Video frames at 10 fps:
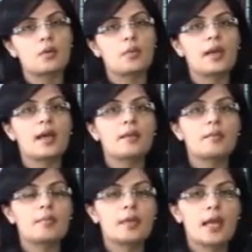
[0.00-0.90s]
when
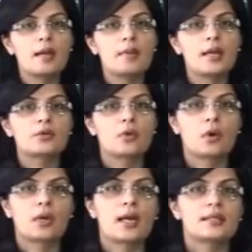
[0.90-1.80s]
I began my
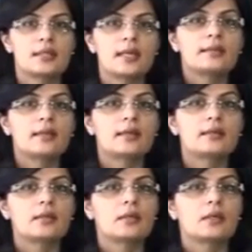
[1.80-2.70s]
talk, I said
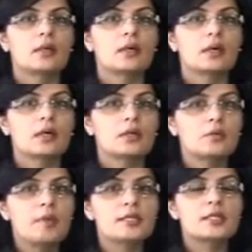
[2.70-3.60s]
that
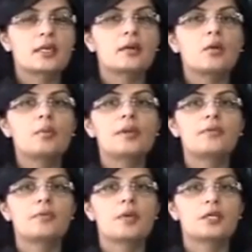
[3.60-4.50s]
domestic and global
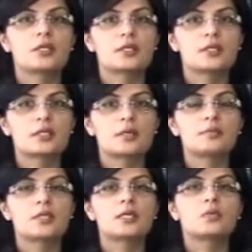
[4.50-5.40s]
information
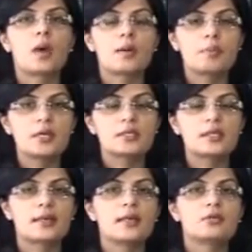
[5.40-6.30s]
systems is one
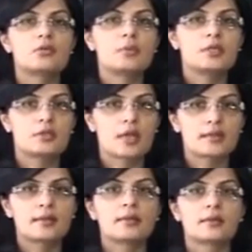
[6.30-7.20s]
piece that needs to be
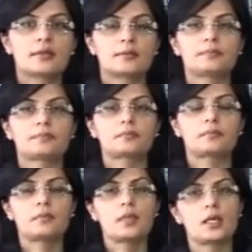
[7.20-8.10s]
strengthened
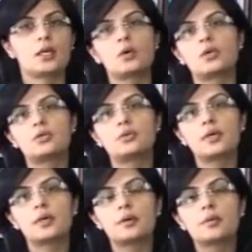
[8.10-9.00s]
in order
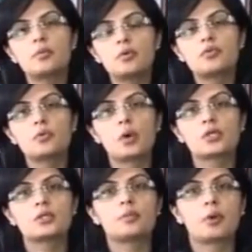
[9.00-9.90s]
to move
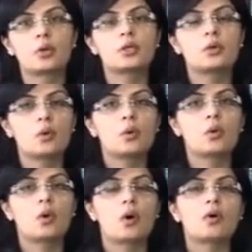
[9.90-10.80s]
towards the broader
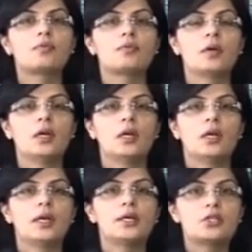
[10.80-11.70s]
goal of
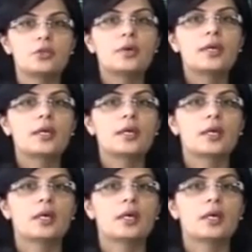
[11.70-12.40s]
ensuring